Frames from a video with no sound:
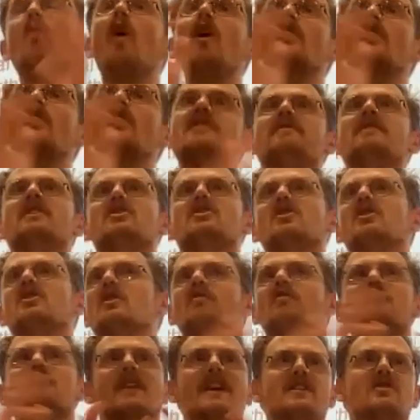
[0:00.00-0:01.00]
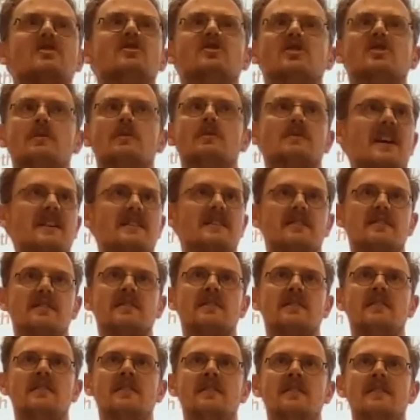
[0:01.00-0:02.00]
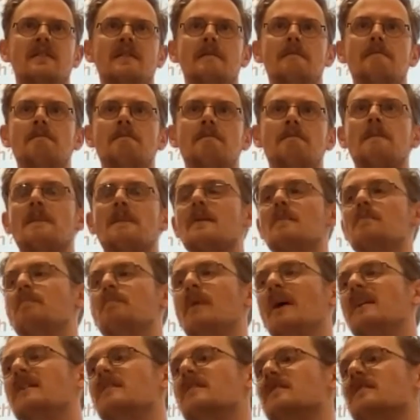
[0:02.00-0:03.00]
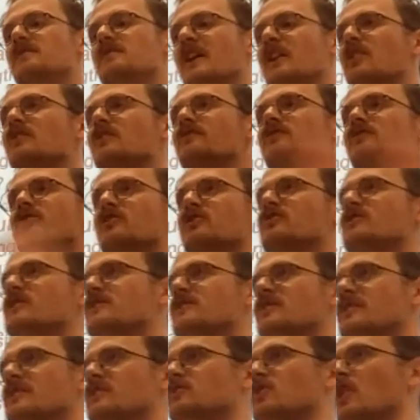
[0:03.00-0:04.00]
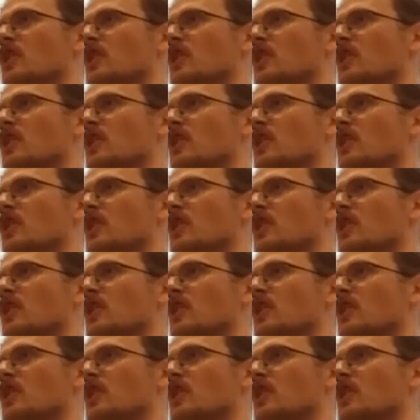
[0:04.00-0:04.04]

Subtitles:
one definition of relationship status. But they could have just as easily